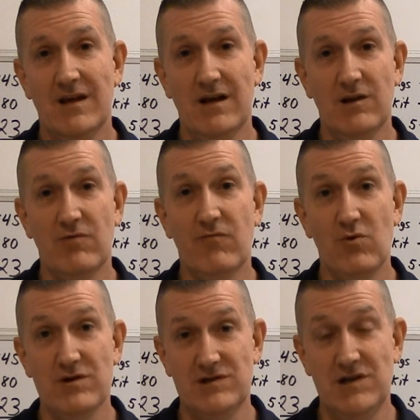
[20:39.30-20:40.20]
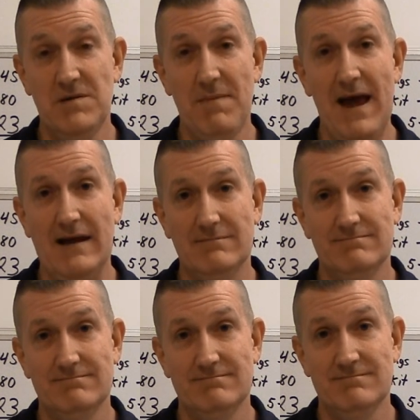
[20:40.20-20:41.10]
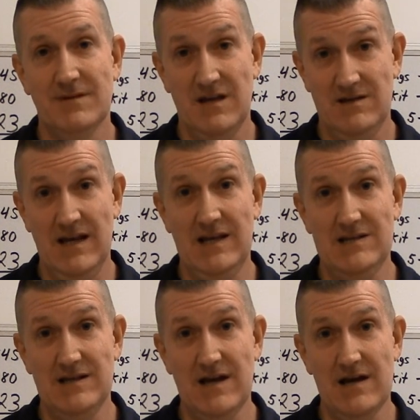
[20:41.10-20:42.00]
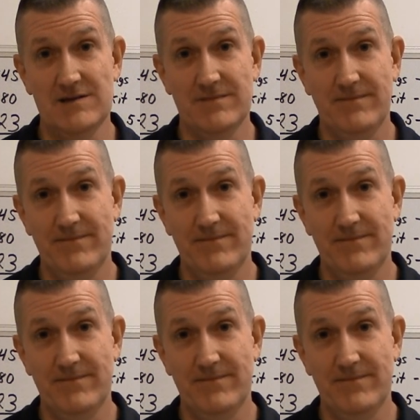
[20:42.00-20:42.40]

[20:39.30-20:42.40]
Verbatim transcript: Uh, look forward to seeing you back. Take it easy, guys.